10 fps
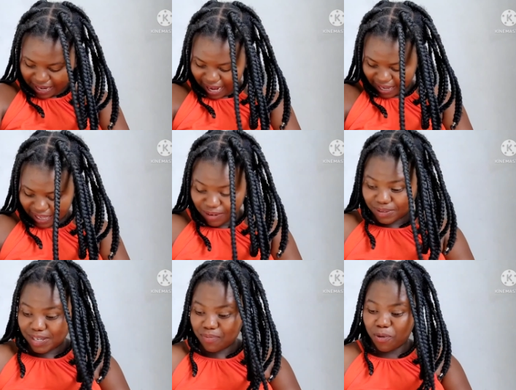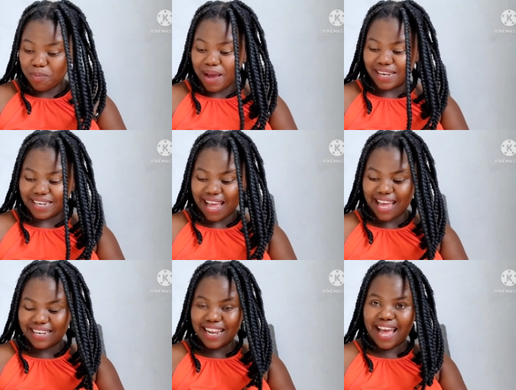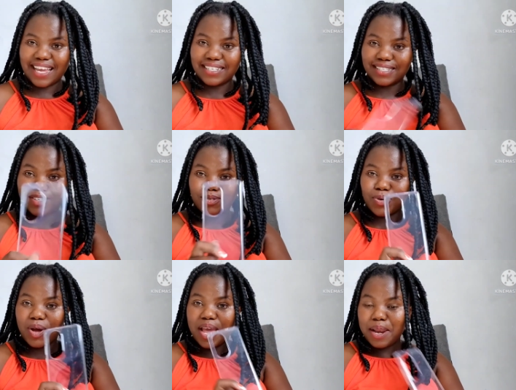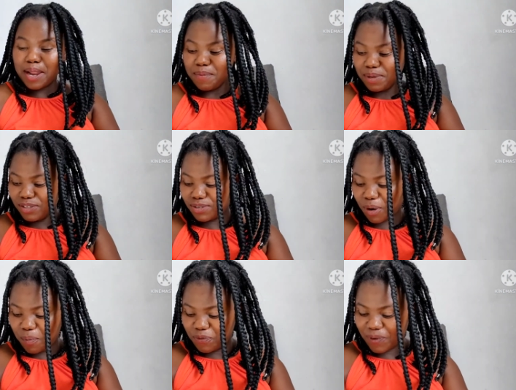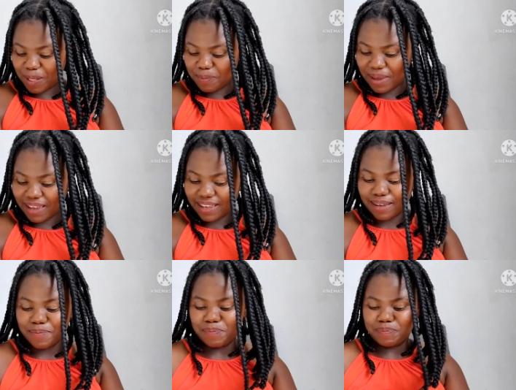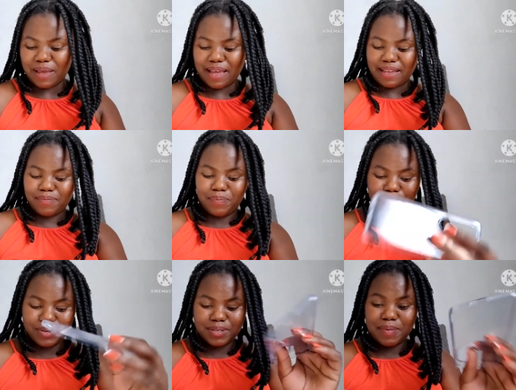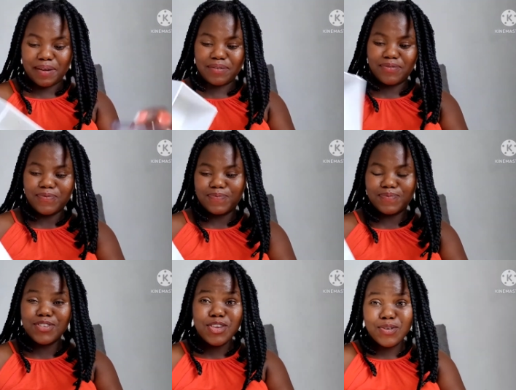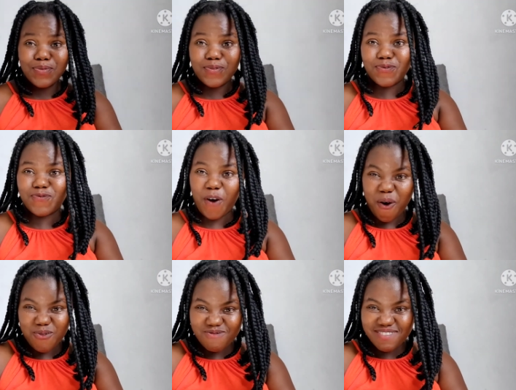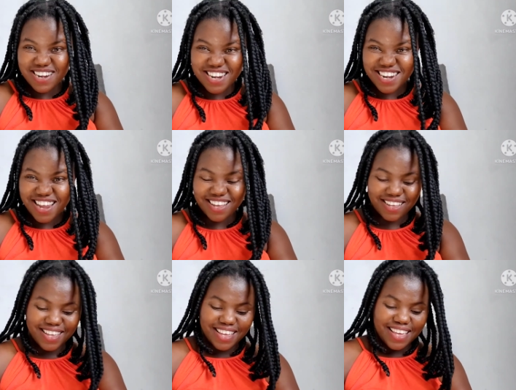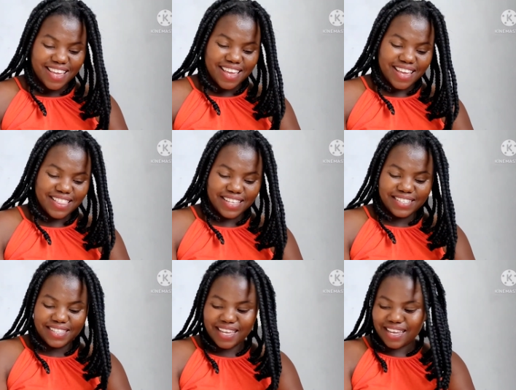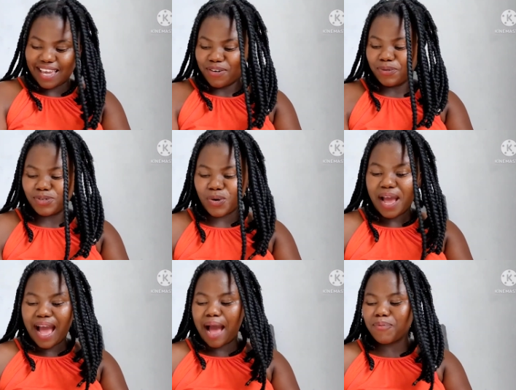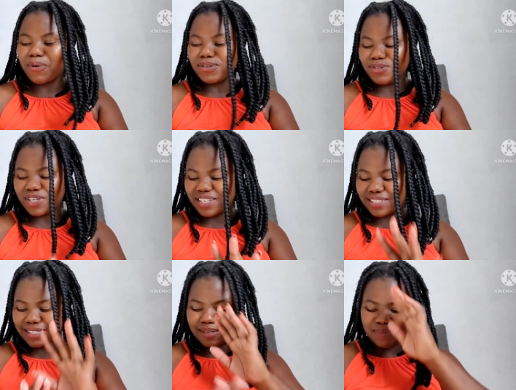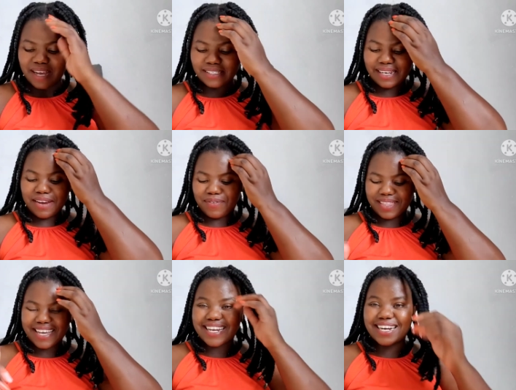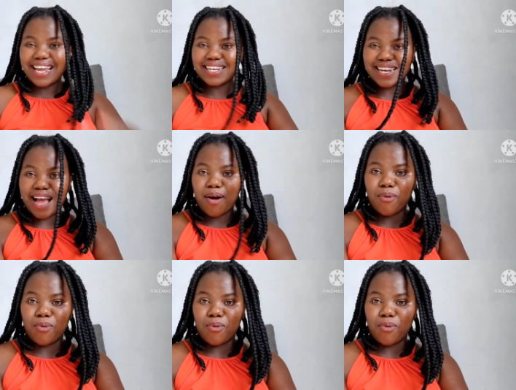Ingxaki ngosendibona ba nina anina idea. So let me stop filming and put my new phone in this thing, and also I'm going to change the SIM cards and everything right